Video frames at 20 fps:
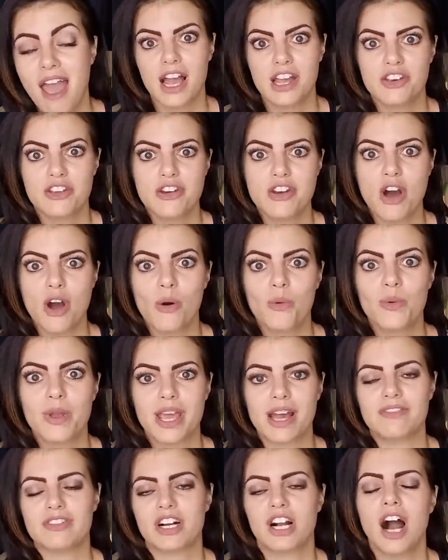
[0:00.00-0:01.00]
And you know, we
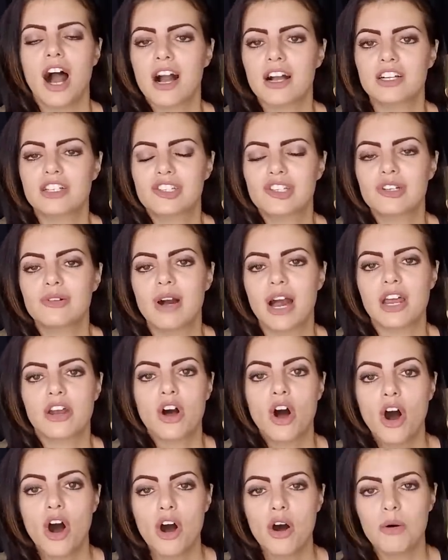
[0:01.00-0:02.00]
have a cockatoo at
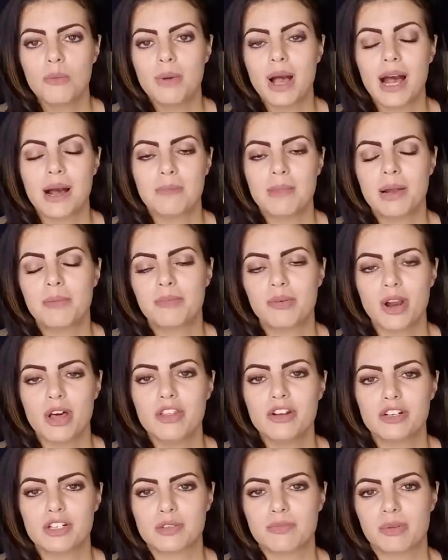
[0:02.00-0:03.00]
home at my
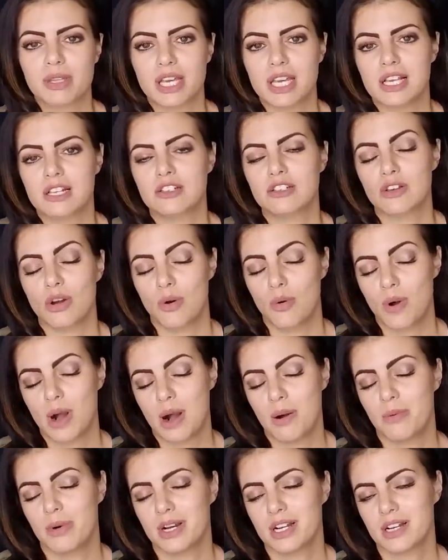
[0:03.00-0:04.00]
brother's place, so
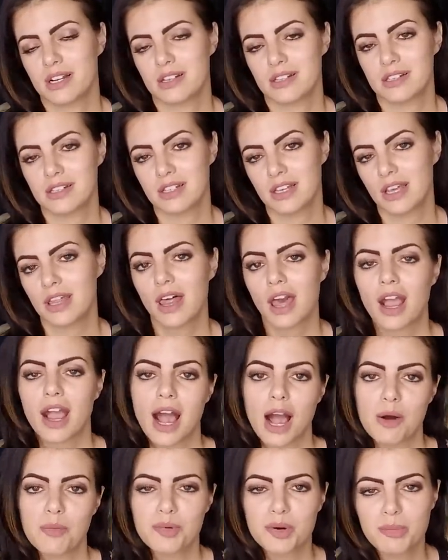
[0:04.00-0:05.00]
I wanted to see like
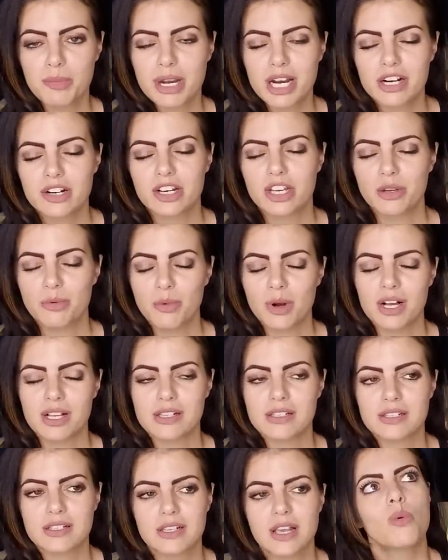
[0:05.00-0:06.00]
how prepared he was.